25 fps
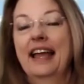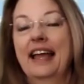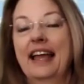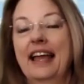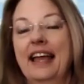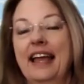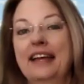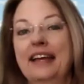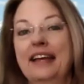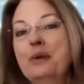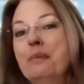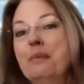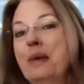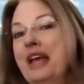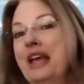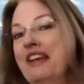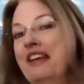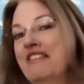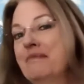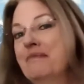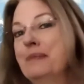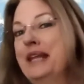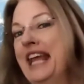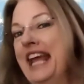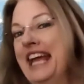You may have
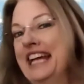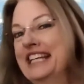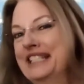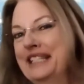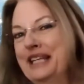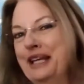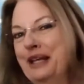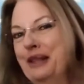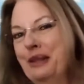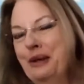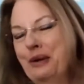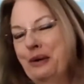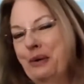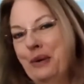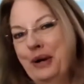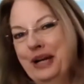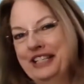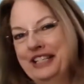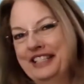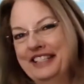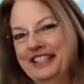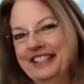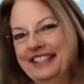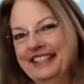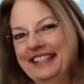been asking the
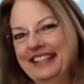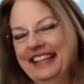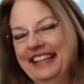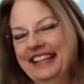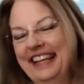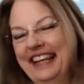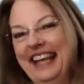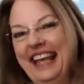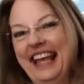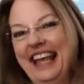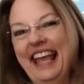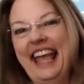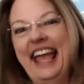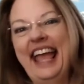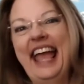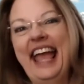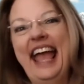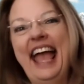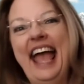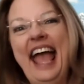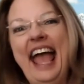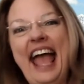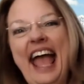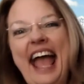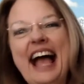question,
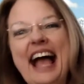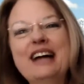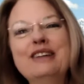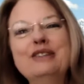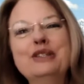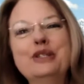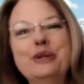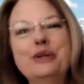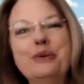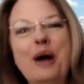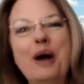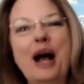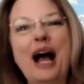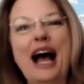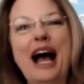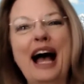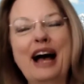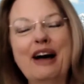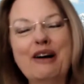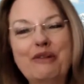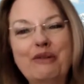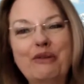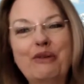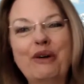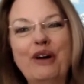how do I
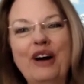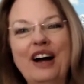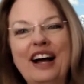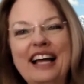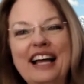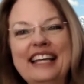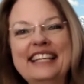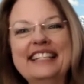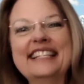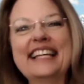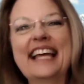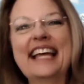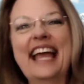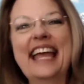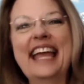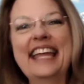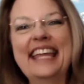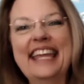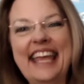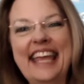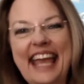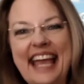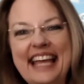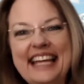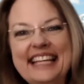write a
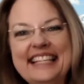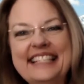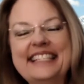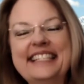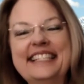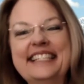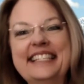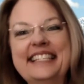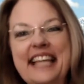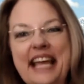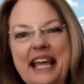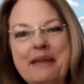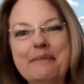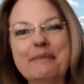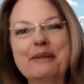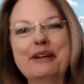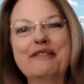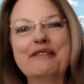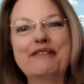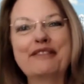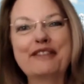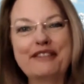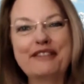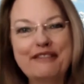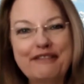case statement
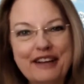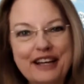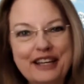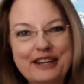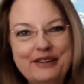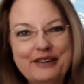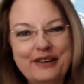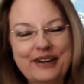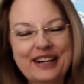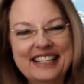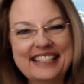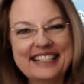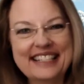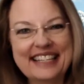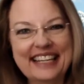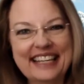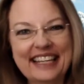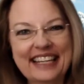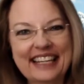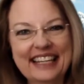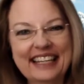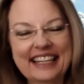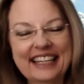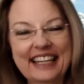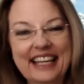for
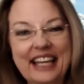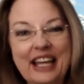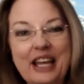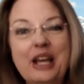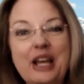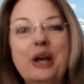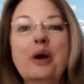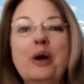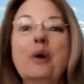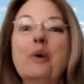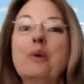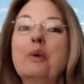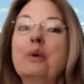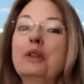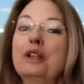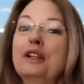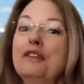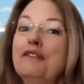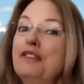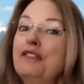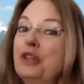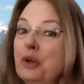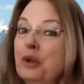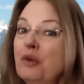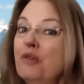fundraising? Well,
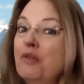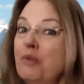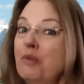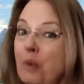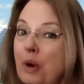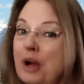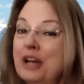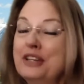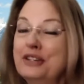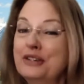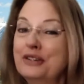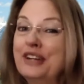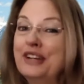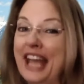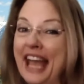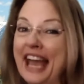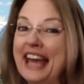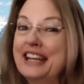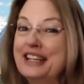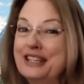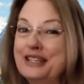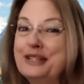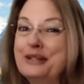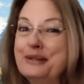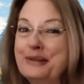if you've wondered how to
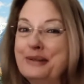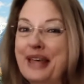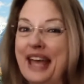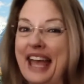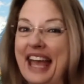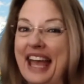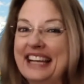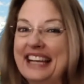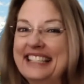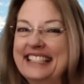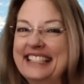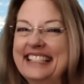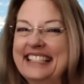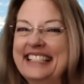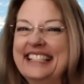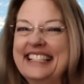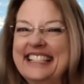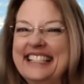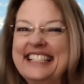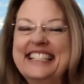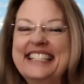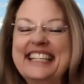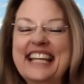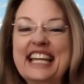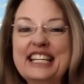do that,
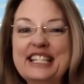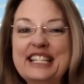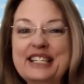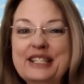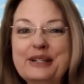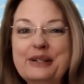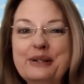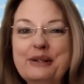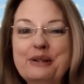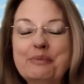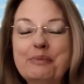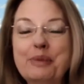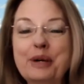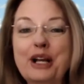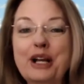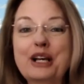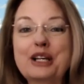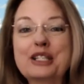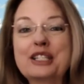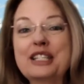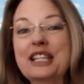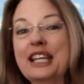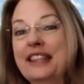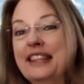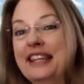stay tuned
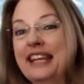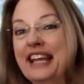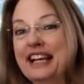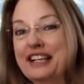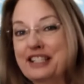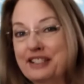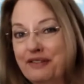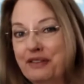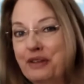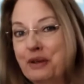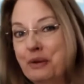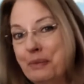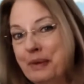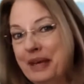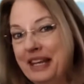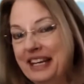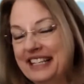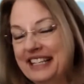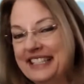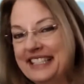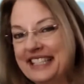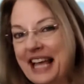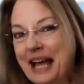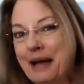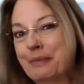because in the next few
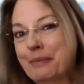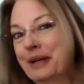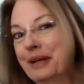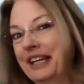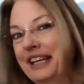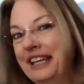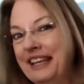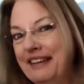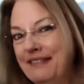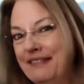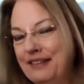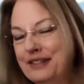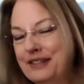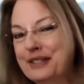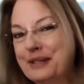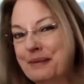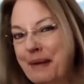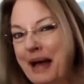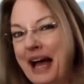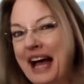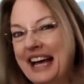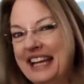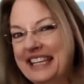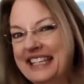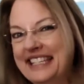minutes, I'm going to give you some
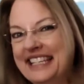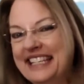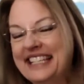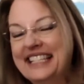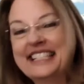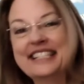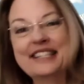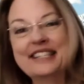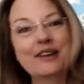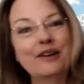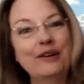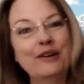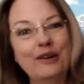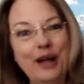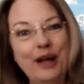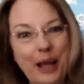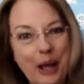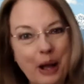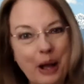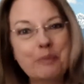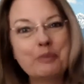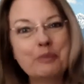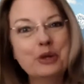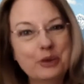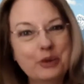ideas that'll
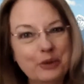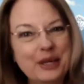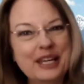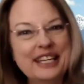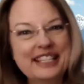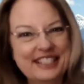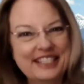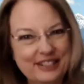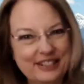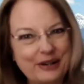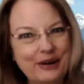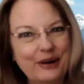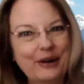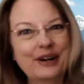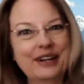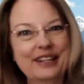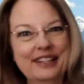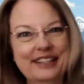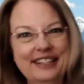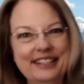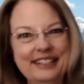help you get started.